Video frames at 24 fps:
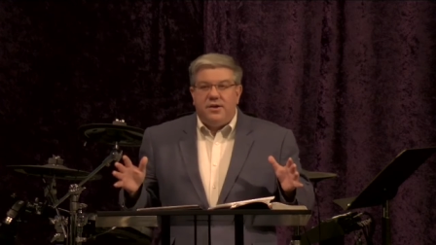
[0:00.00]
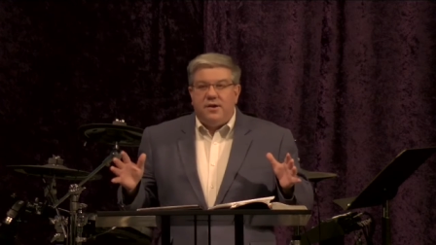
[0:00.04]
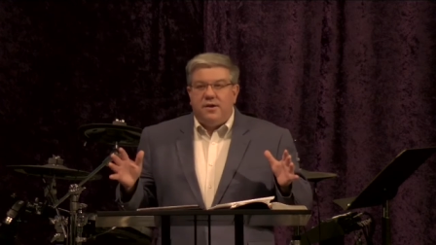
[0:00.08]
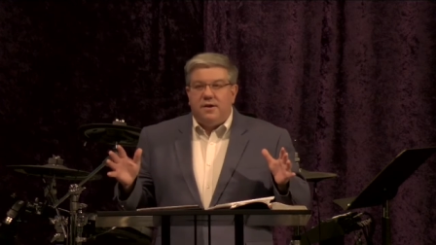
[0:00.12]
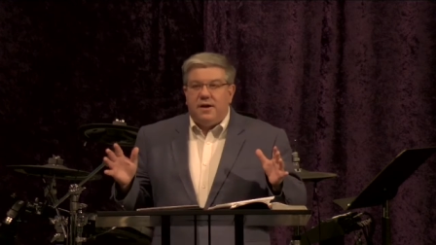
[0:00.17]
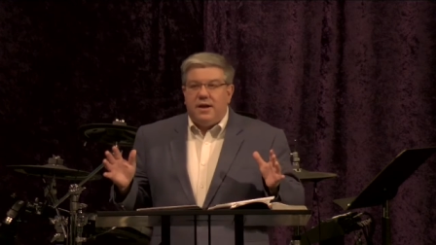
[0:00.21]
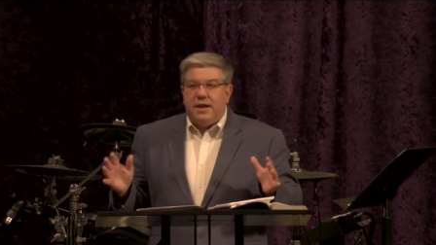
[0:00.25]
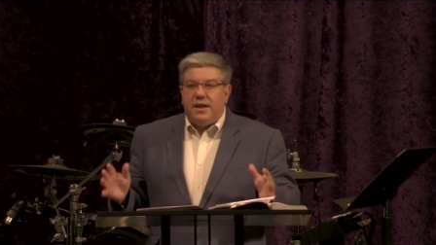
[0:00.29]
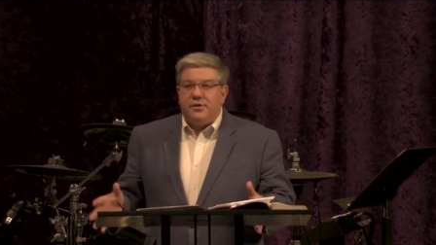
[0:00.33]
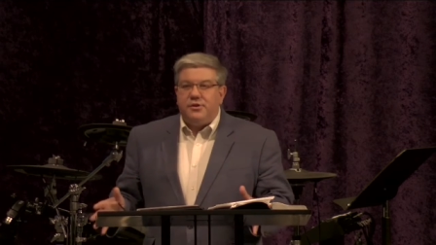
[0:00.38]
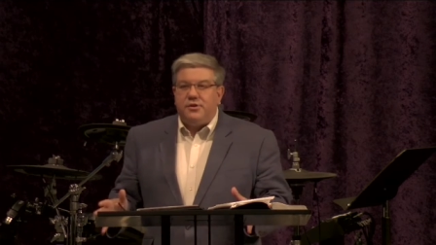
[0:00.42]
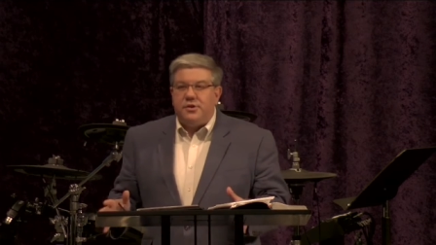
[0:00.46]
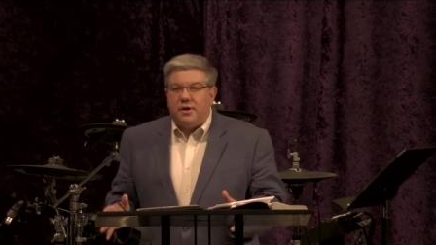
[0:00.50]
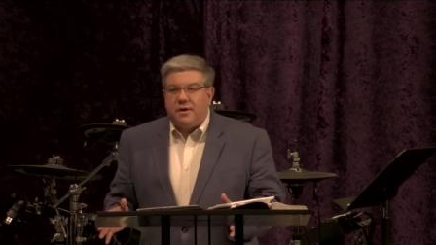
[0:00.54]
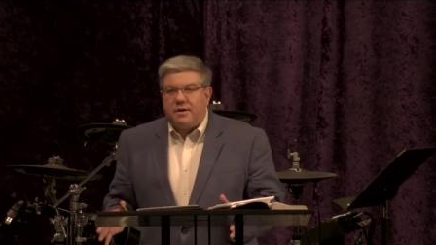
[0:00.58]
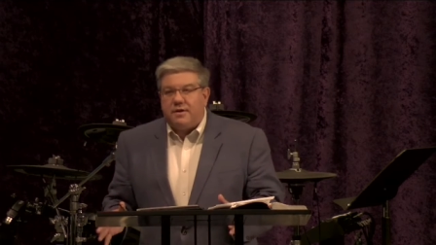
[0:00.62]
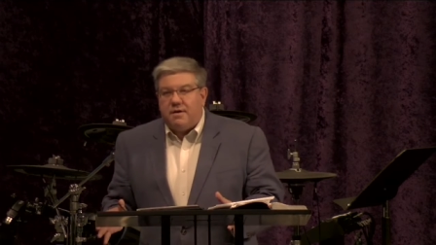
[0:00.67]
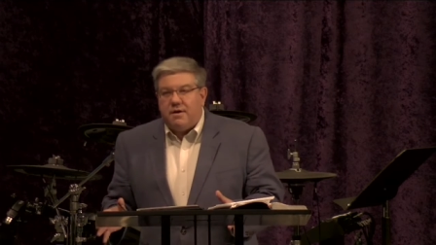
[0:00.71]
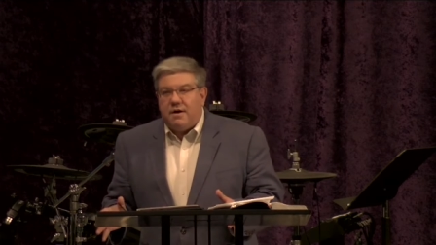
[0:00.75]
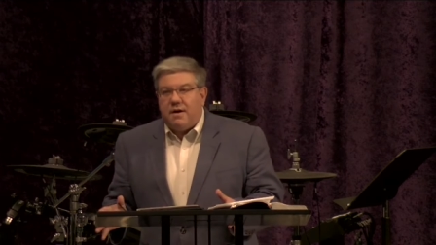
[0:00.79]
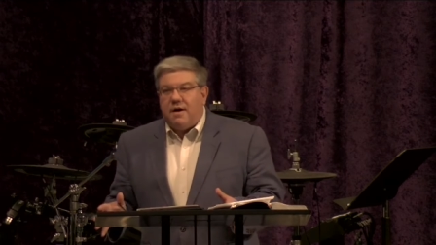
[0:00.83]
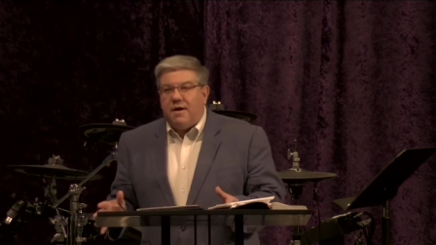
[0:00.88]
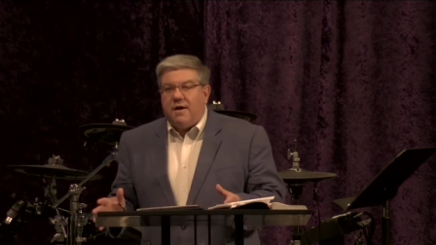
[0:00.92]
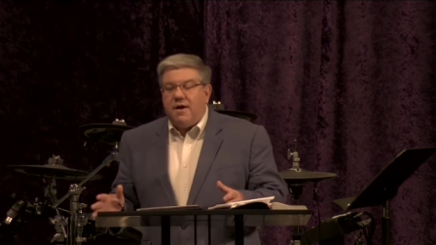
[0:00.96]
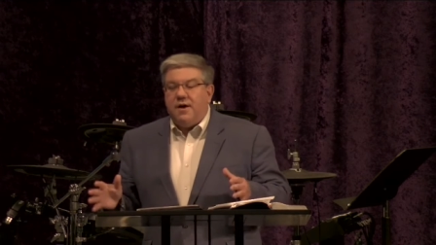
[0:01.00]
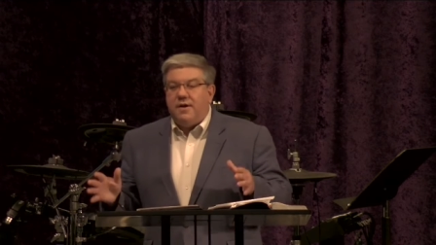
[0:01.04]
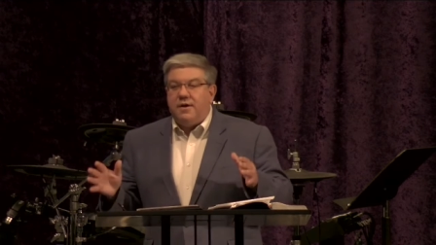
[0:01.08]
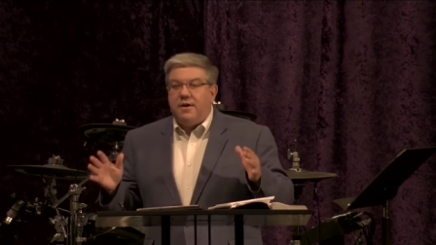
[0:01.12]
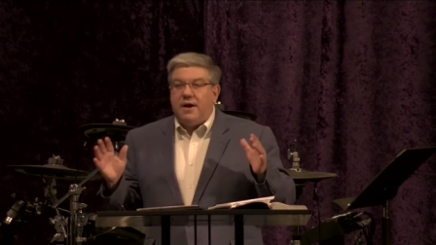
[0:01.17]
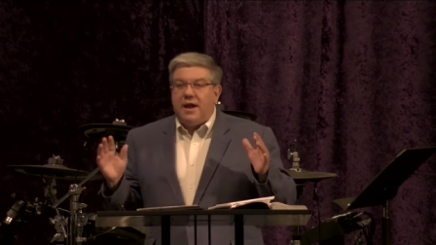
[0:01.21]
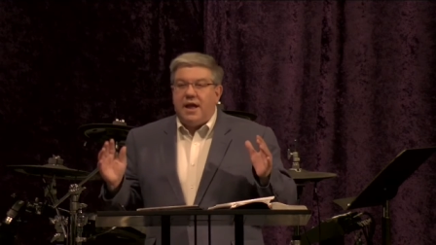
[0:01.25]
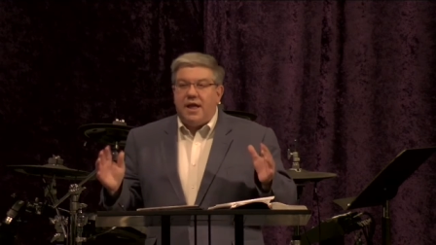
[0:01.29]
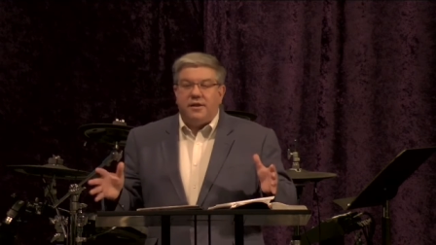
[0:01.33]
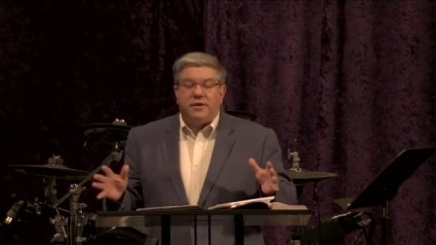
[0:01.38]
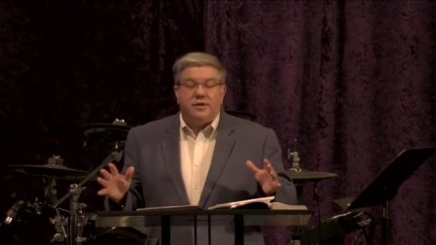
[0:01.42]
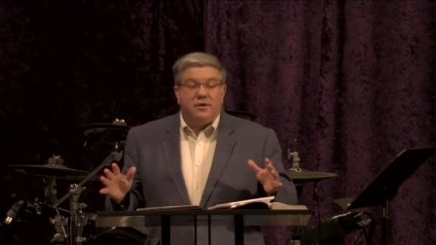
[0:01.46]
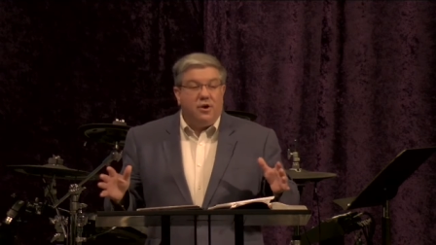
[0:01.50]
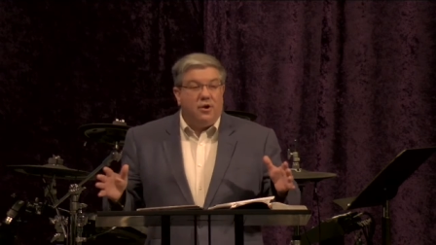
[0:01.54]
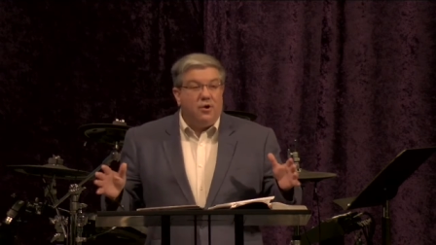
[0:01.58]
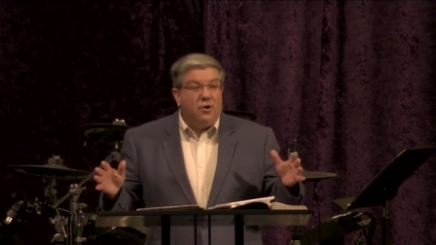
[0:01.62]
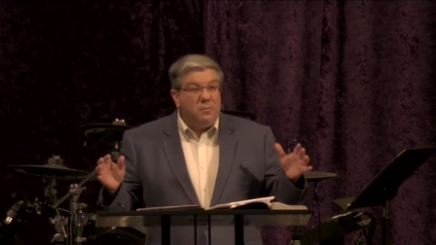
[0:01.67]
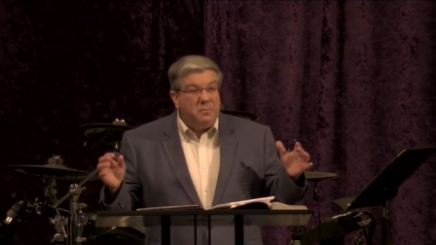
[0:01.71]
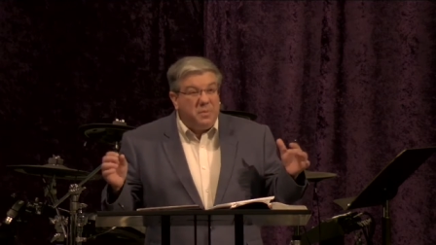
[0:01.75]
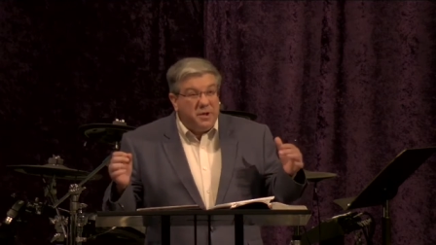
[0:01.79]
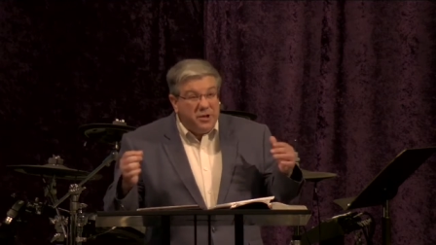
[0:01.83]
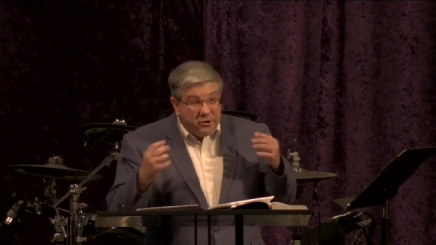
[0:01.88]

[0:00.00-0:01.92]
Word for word: you're in your car, you're headed home,